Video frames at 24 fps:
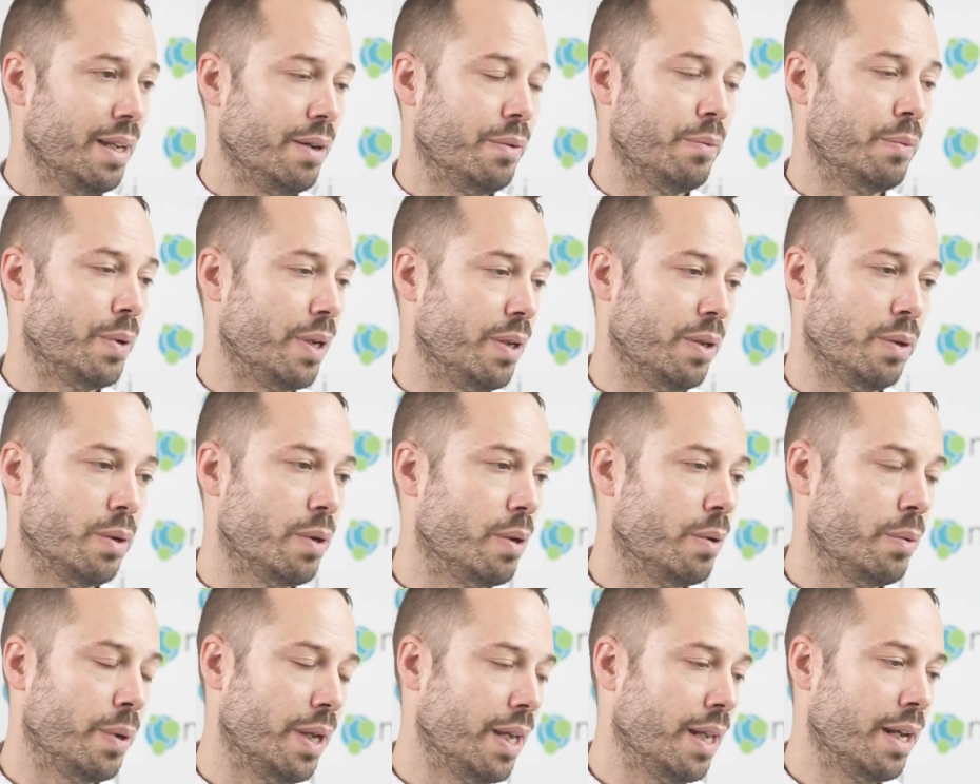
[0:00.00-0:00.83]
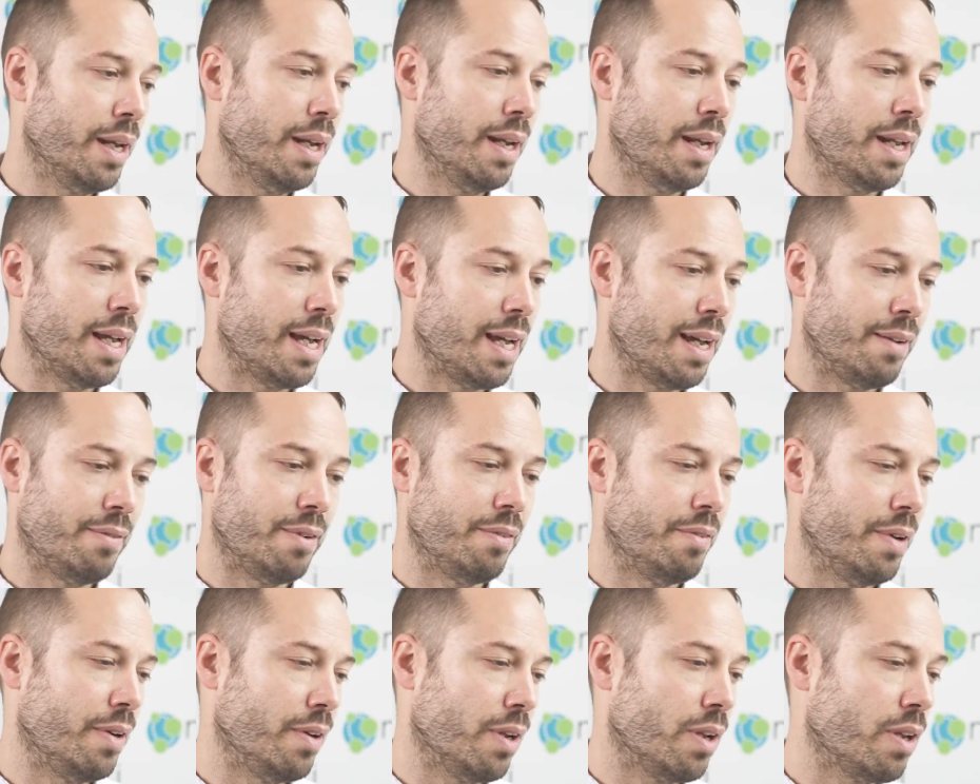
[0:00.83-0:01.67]
When you go in and have a
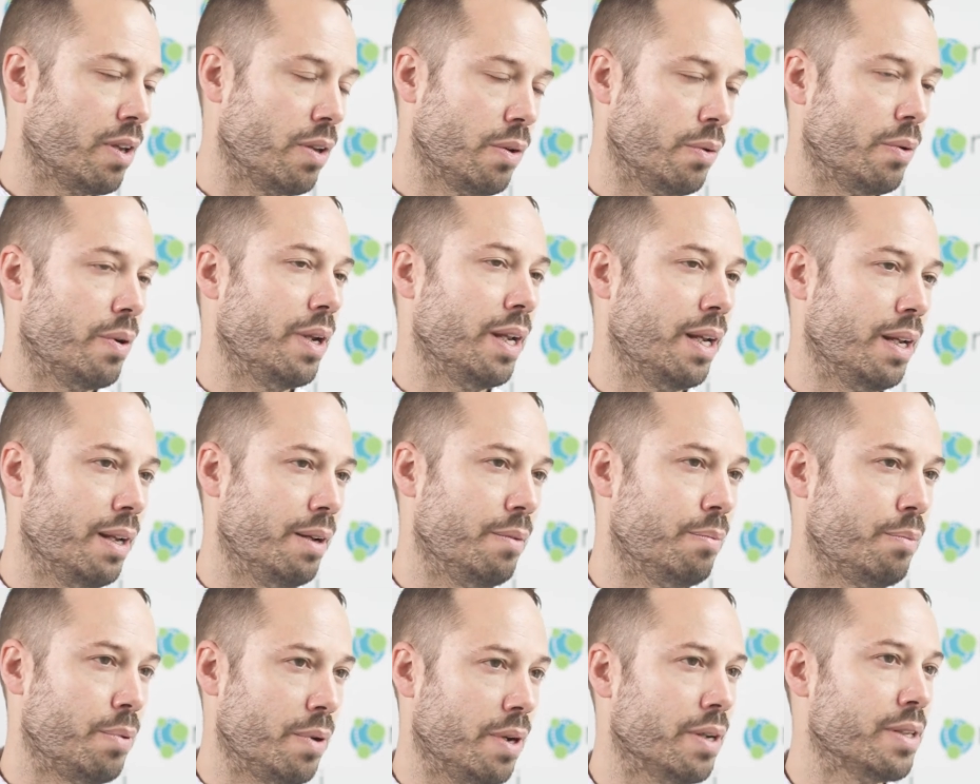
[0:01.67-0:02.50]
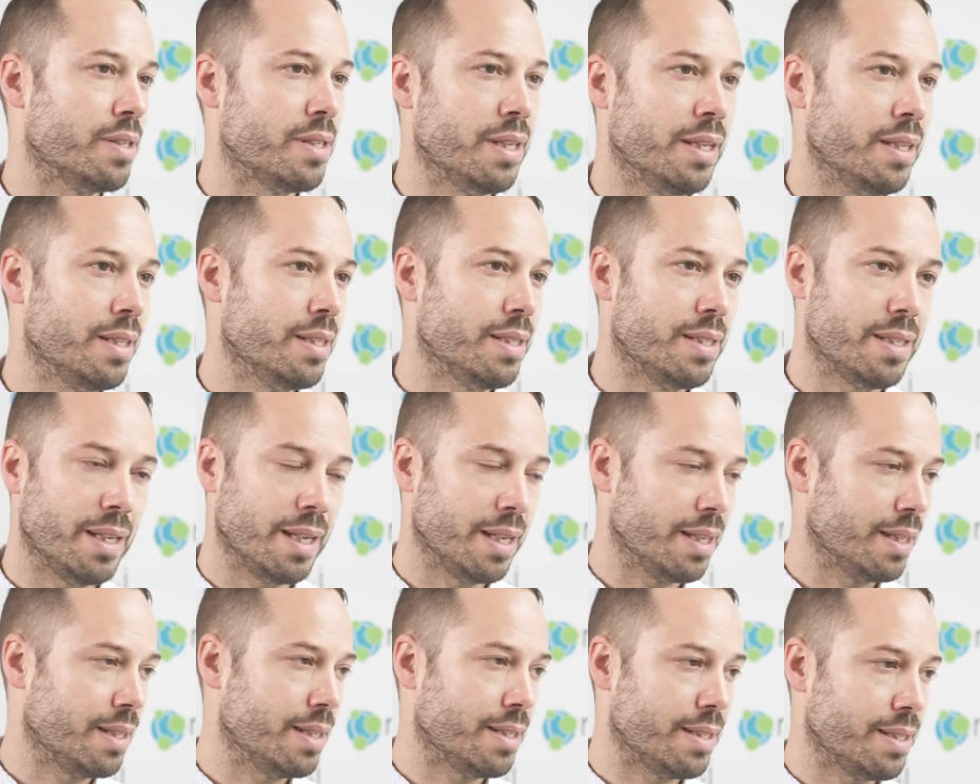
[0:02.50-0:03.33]
very curated process,
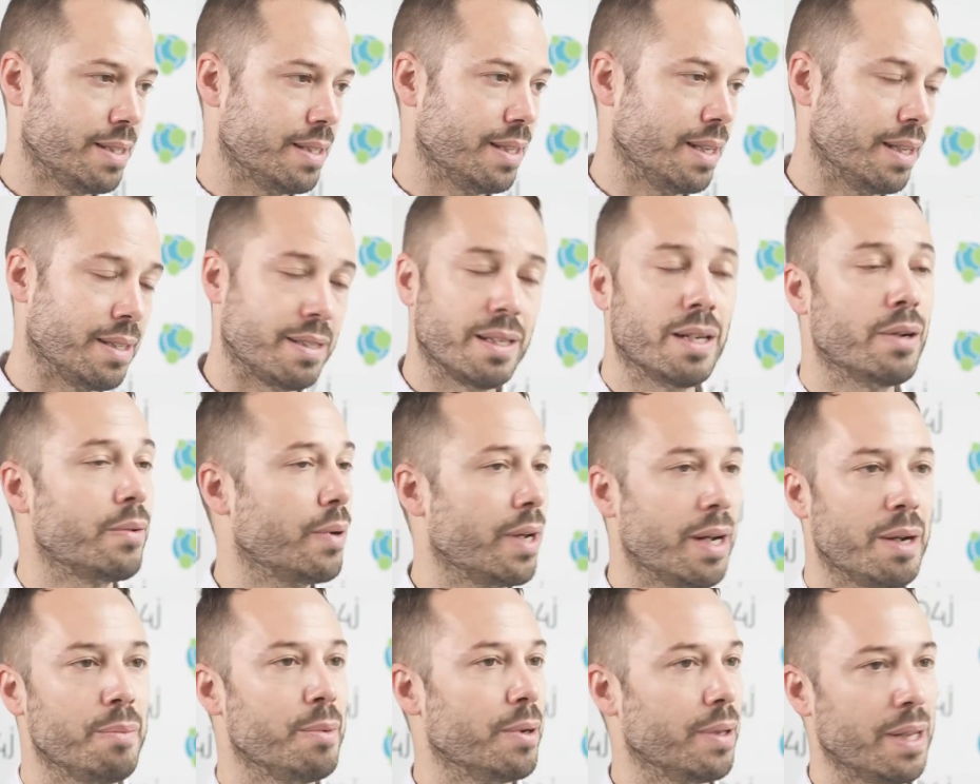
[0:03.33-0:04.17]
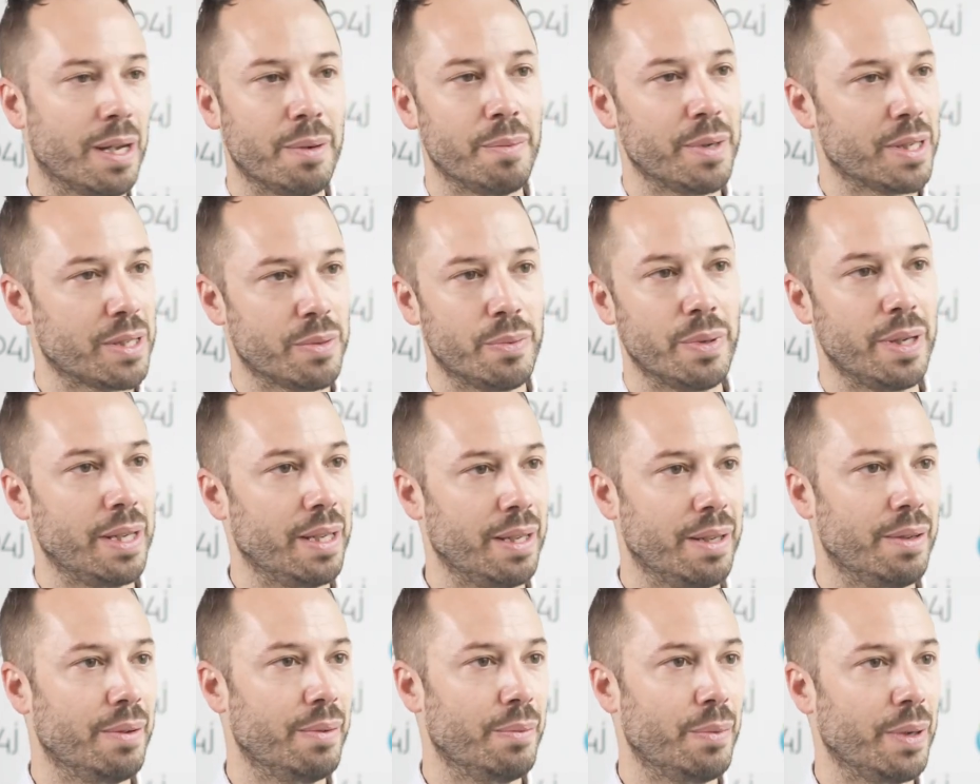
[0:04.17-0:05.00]
it's incredible how much
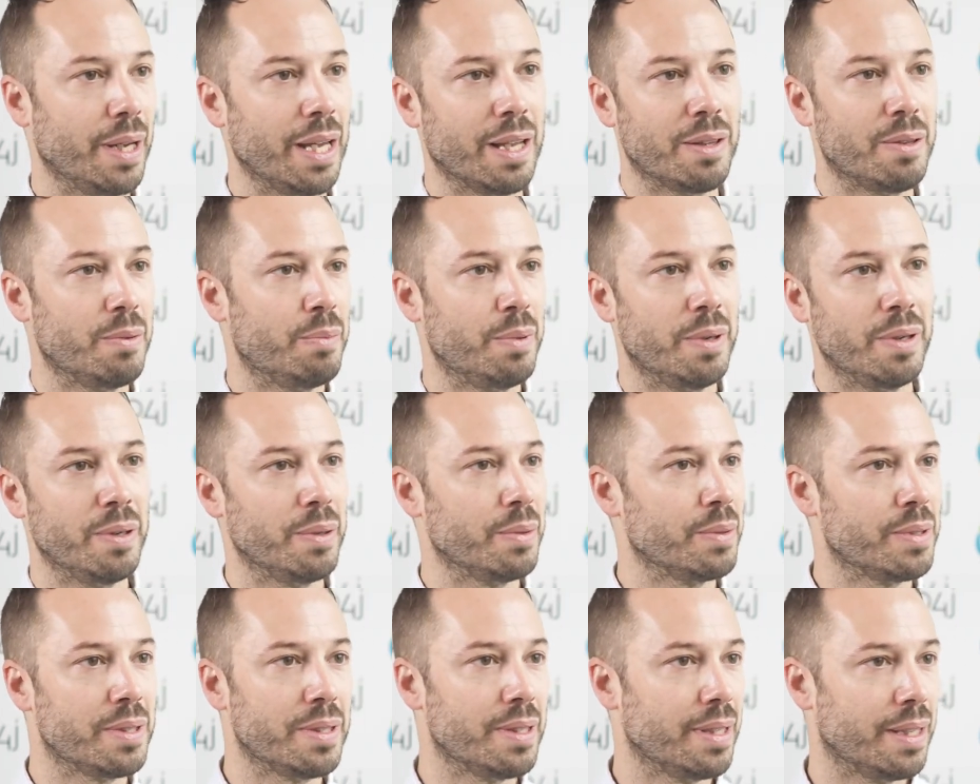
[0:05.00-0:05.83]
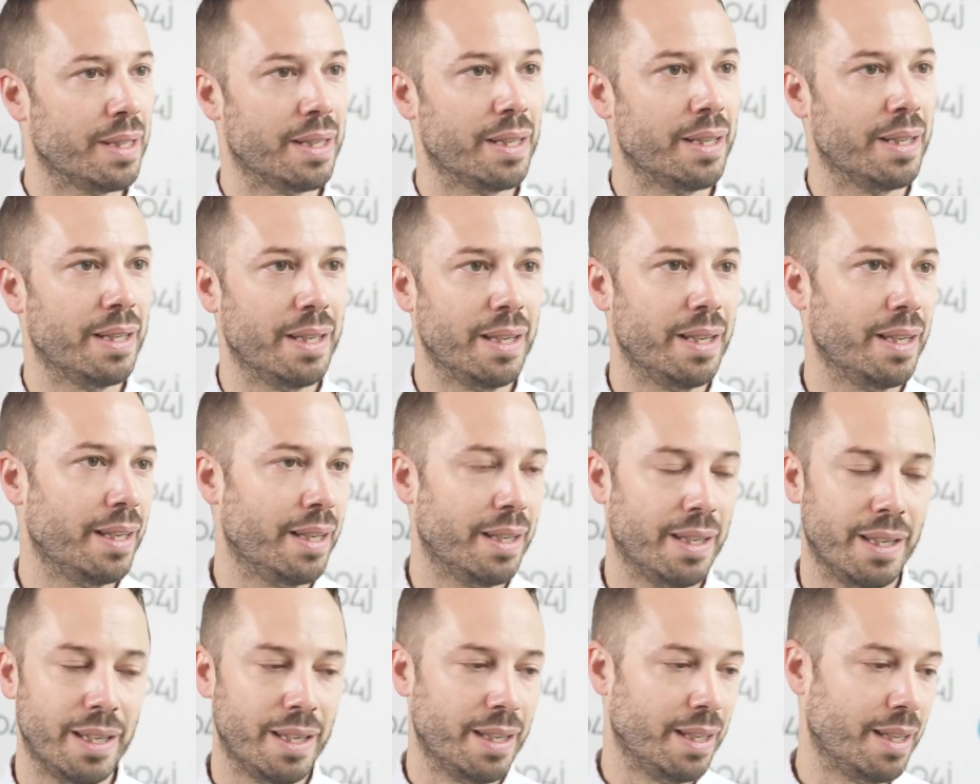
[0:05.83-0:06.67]
we get to produce,
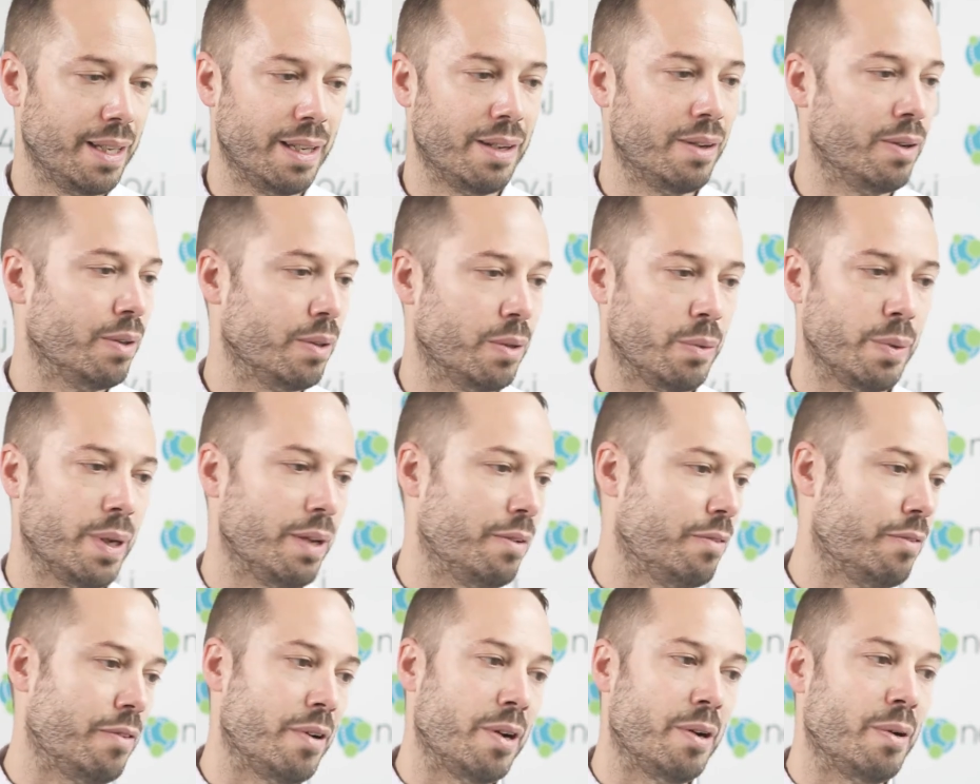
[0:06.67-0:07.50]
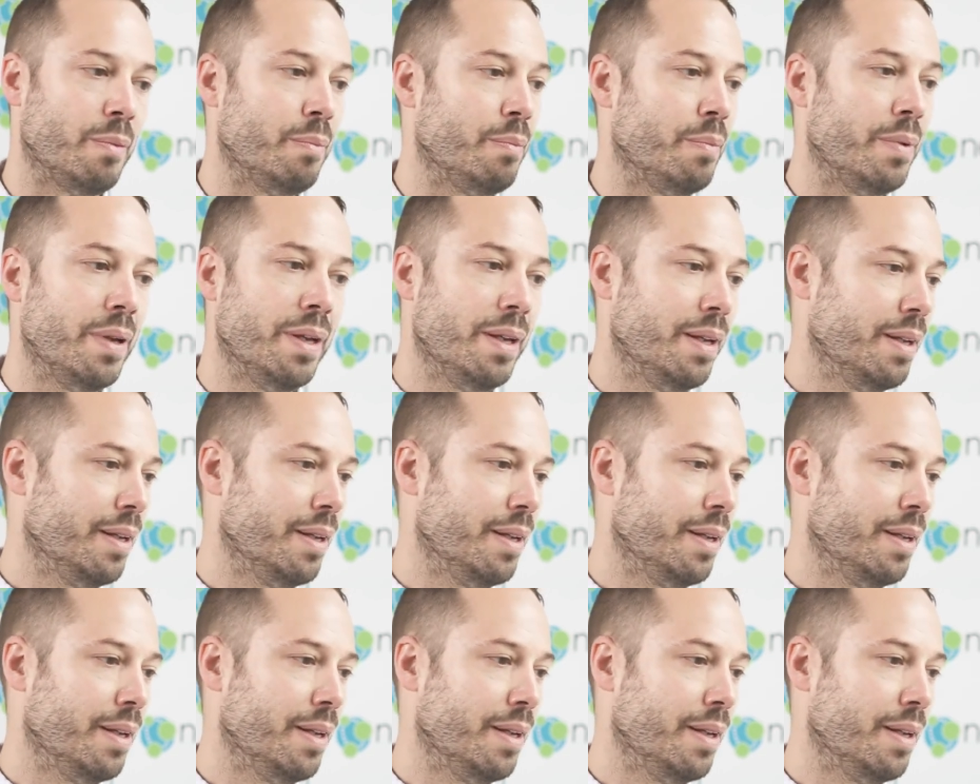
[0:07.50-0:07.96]
all the way from